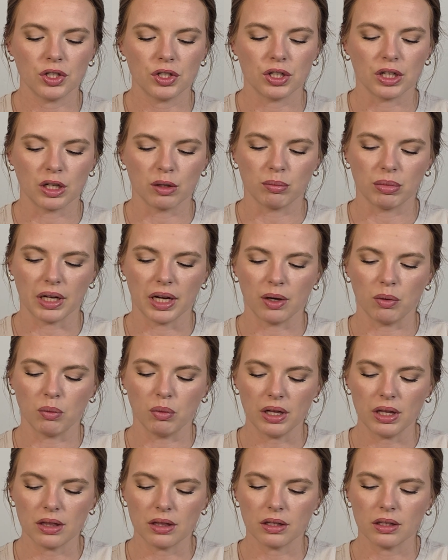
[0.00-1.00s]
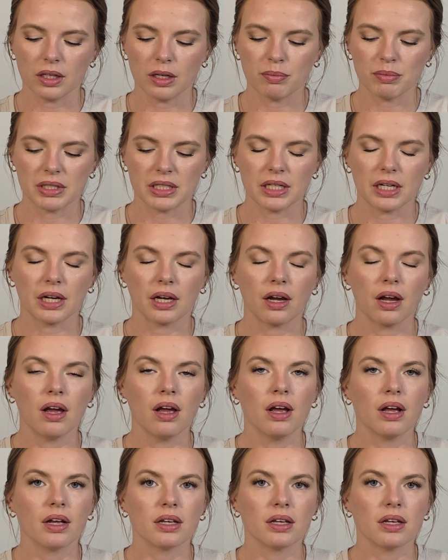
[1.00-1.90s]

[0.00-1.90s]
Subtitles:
you can apply it with the lipstick.